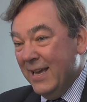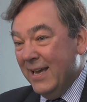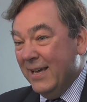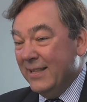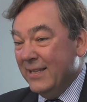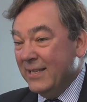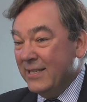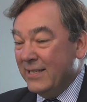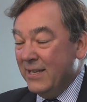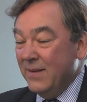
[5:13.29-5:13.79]

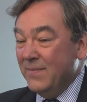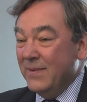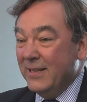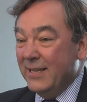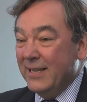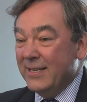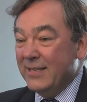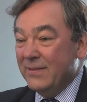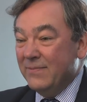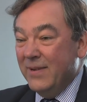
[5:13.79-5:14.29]
And the
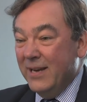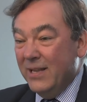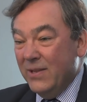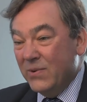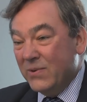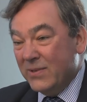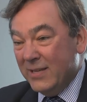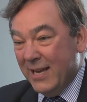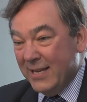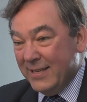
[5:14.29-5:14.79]
stimulus we
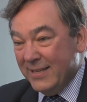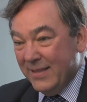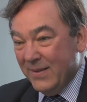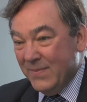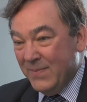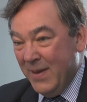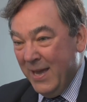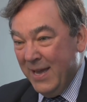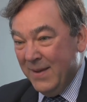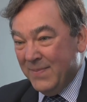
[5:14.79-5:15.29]
looked at in the
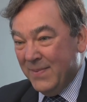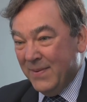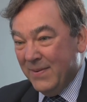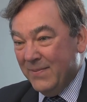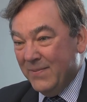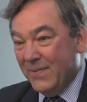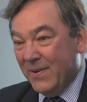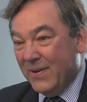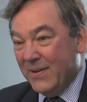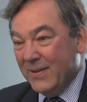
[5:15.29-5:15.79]
paper
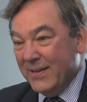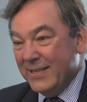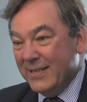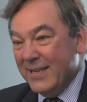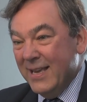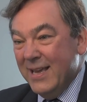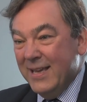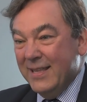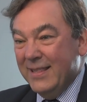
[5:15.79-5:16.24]
was